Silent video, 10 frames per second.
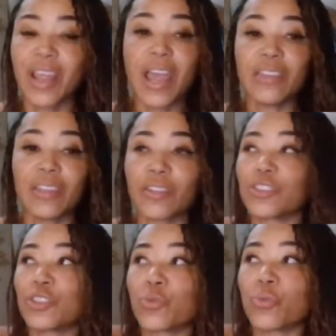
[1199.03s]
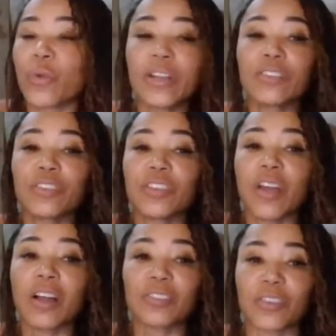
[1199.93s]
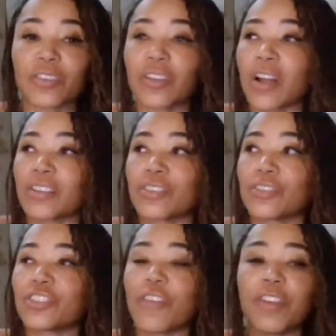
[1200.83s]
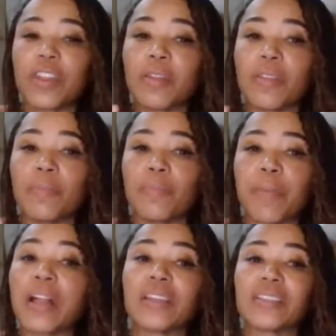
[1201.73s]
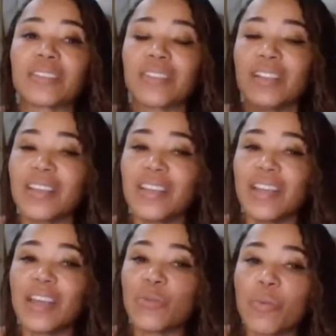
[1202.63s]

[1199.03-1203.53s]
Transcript: And then they're just running to the doctor, and the doctor's shoving in them pellets, and